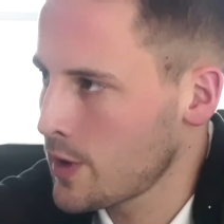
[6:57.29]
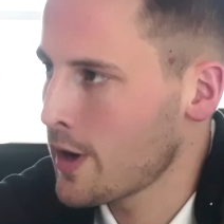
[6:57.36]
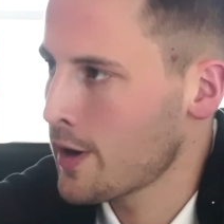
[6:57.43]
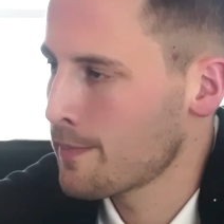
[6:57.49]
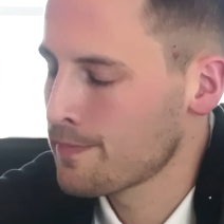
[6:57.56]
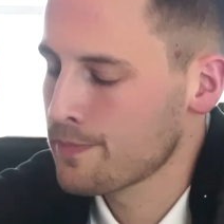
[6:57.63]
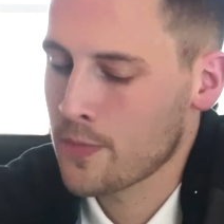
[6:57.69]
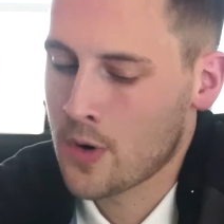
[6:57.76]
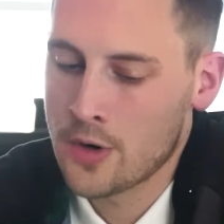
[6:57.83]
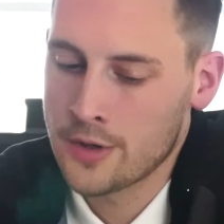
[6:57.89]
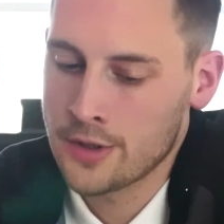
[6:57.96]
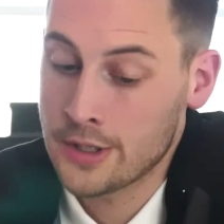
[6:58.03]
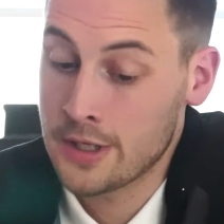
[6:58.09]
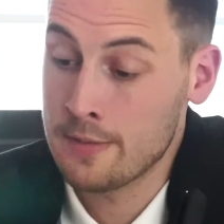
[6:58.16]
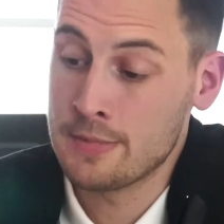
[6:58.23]
Yeah,
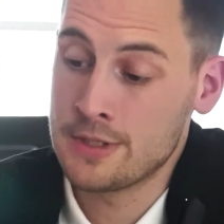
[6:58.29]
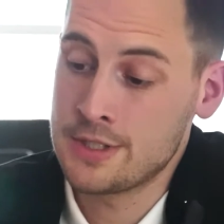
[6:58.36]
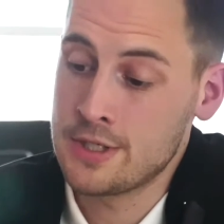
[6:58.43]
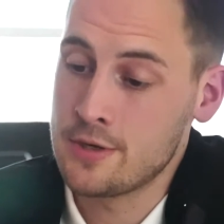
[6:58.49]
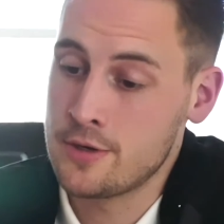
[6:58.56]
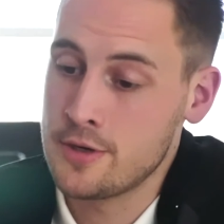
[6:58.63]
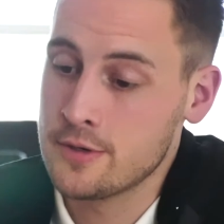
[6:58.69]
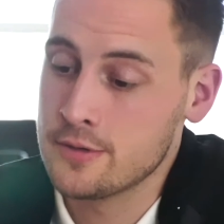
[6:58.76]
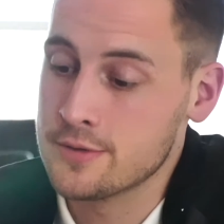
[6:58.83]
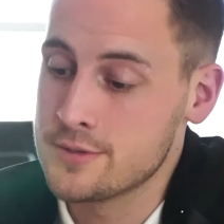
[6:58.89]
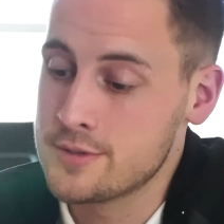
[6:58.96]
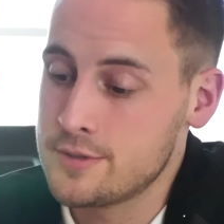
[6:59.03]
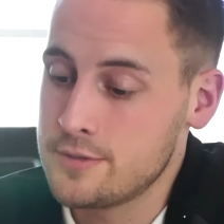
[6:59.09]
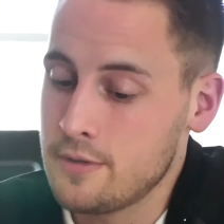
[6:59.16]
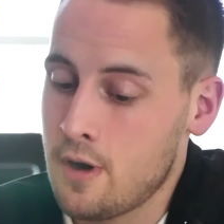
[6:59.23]
harder to get
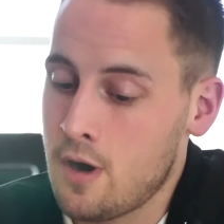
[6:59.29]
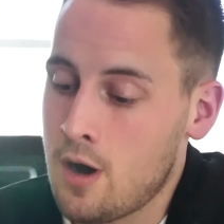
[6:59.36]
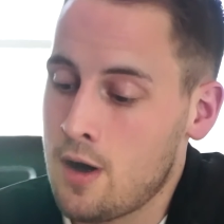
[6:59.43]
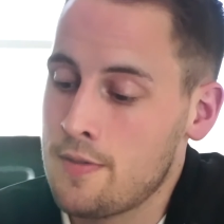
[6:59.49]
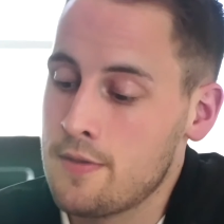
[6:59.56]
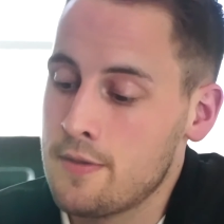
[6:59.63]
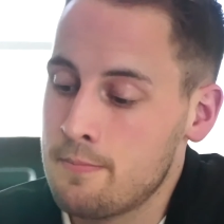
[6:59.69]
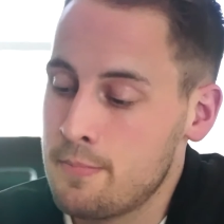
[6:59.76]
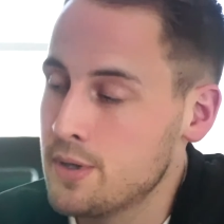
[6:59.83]
materials on the